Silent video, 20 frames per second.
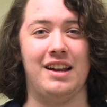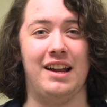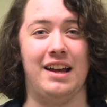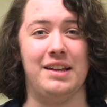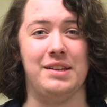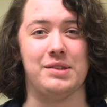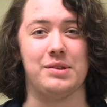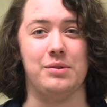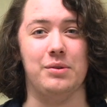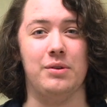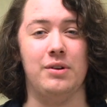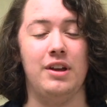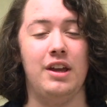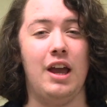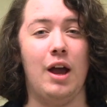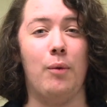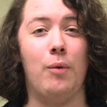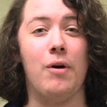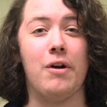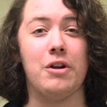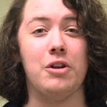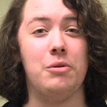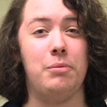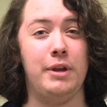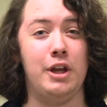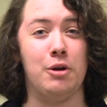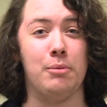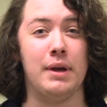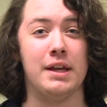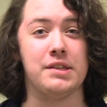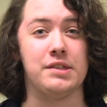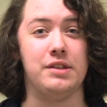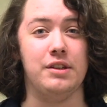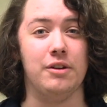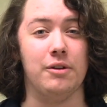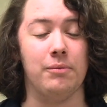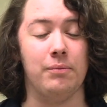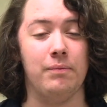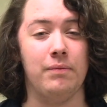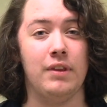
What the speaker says: High School, and welcome to Be Your Best You.